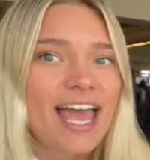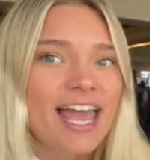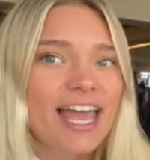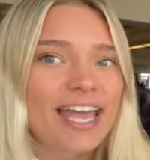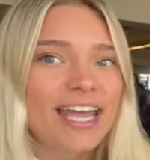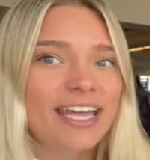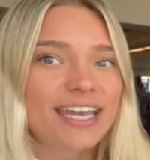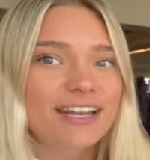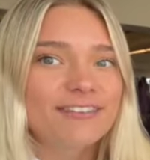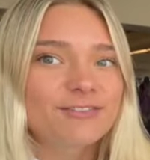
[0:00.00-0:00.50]

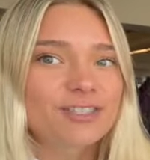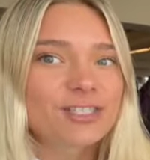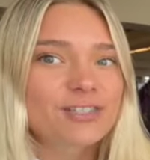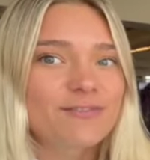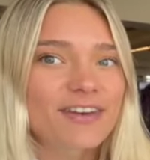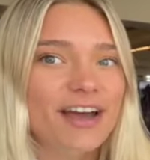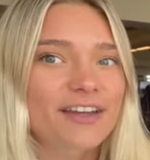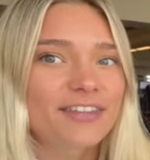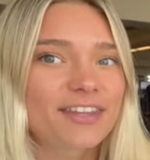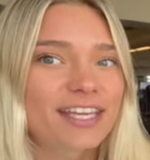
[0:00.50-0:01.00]
and I've just
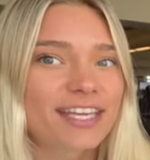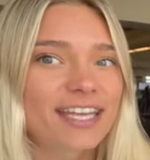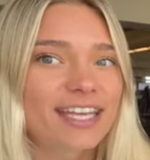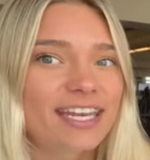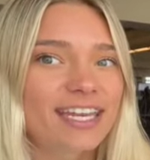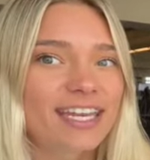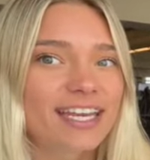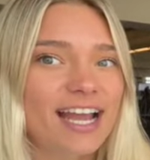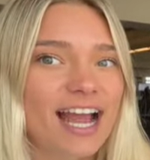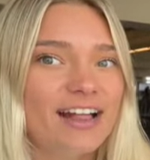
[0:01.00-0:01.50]
found that
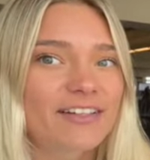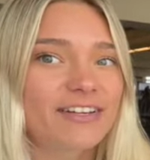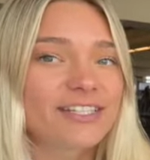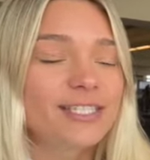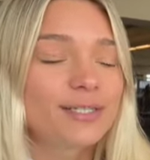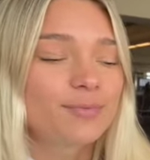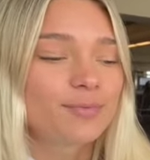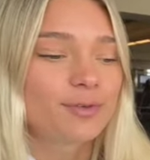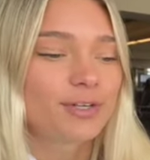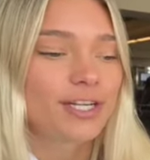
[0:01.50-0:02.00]
getting I like
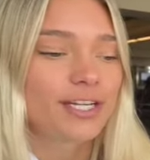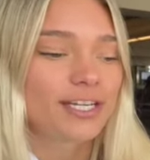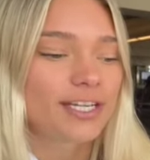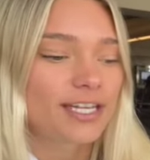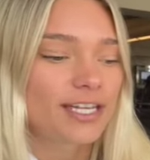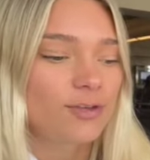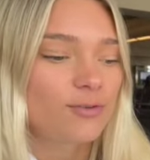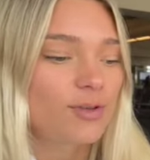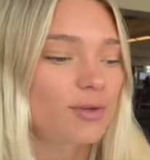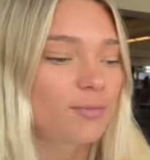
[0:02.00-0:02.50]
to
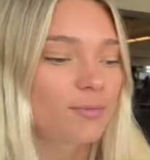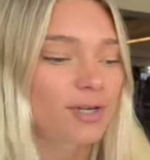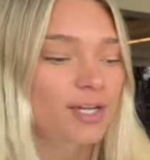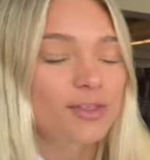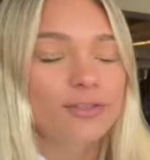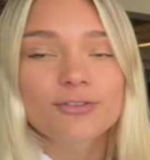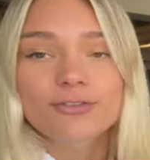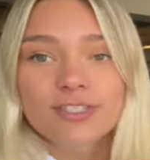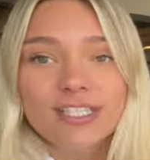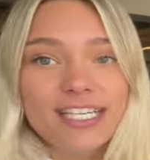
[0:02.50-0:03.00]
bring. You can bring it
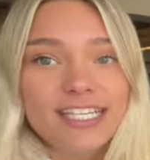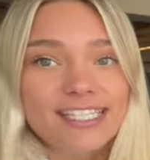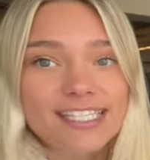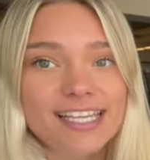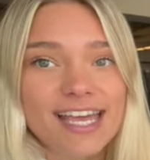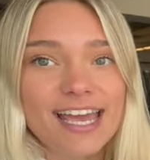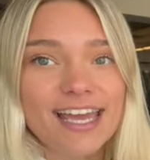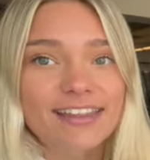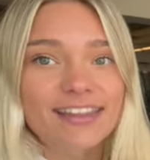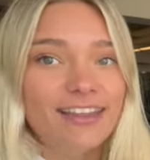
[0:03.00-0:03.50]
through
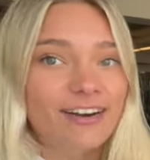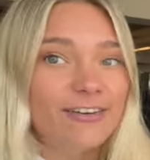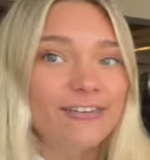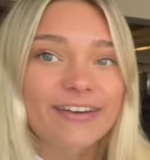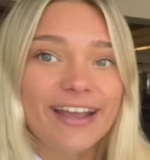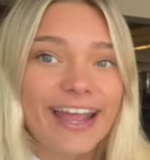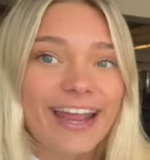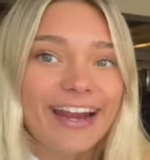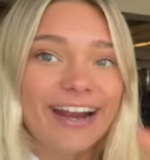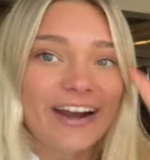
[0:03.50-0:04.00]
TSA; they don't
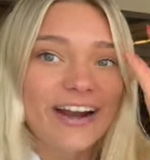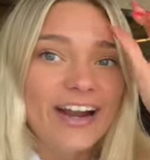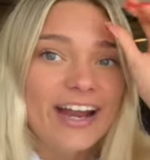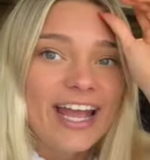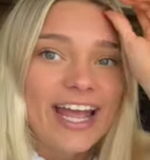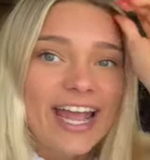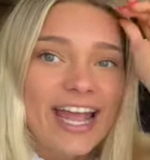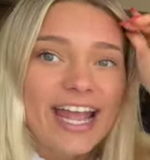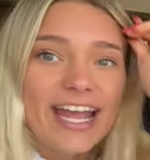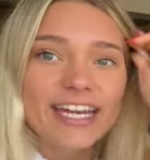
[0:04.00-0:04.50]
care,
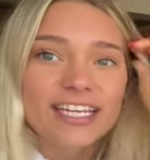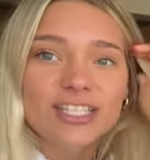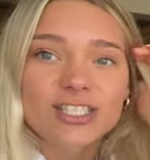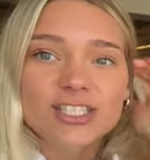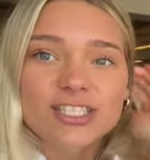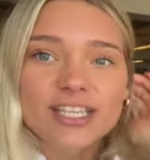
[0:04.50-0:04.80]
and it's just